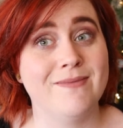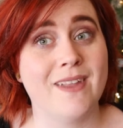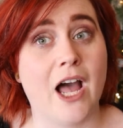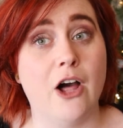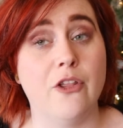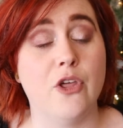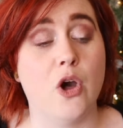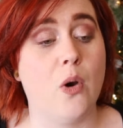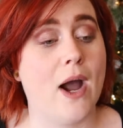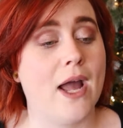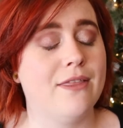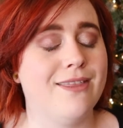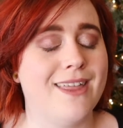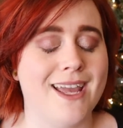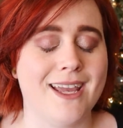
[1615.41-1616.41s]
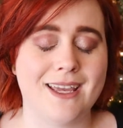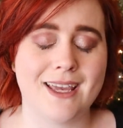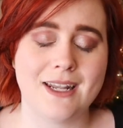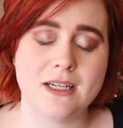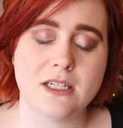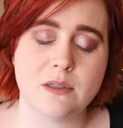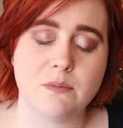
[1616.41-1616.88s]
although I think
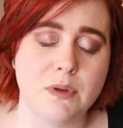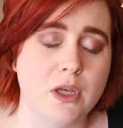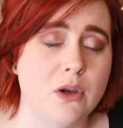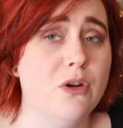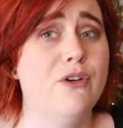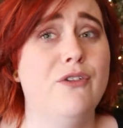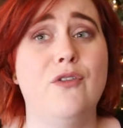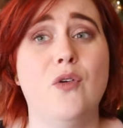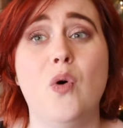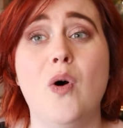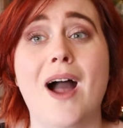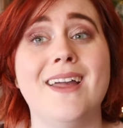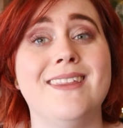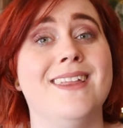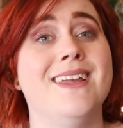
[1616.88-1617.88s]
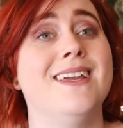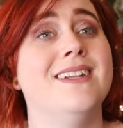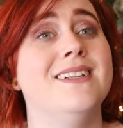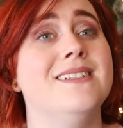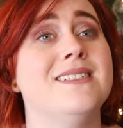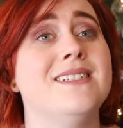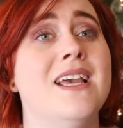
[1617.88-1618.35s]
it is beautiful, I think
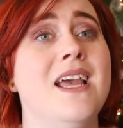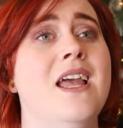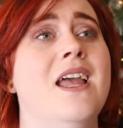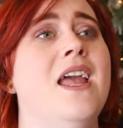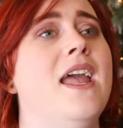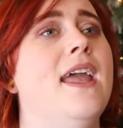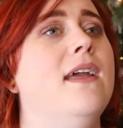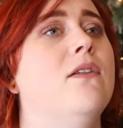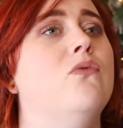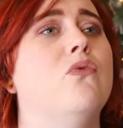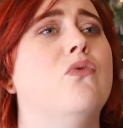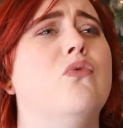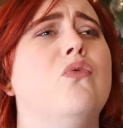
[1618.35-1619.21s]
it